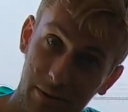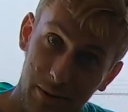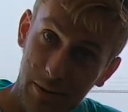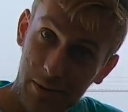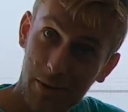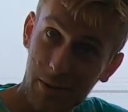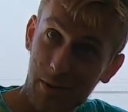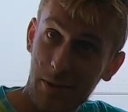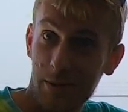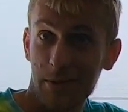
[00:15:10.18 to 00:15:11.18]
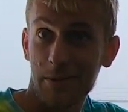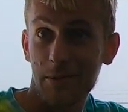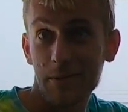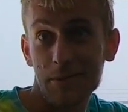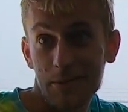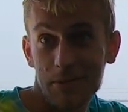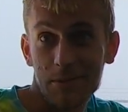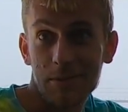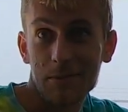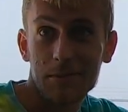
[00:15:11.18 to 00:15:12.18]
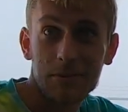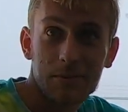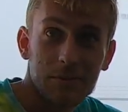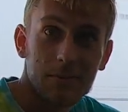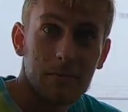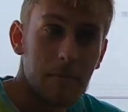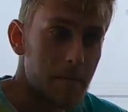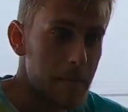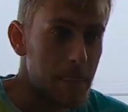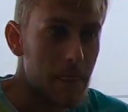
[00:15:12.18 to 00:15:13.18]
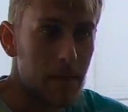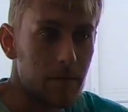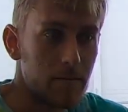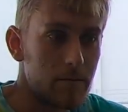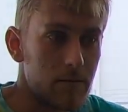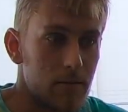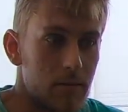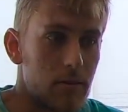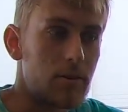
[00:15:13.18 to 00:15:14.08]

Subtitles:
Okay, yeah, right, because you said you're reflashing this to a newer version,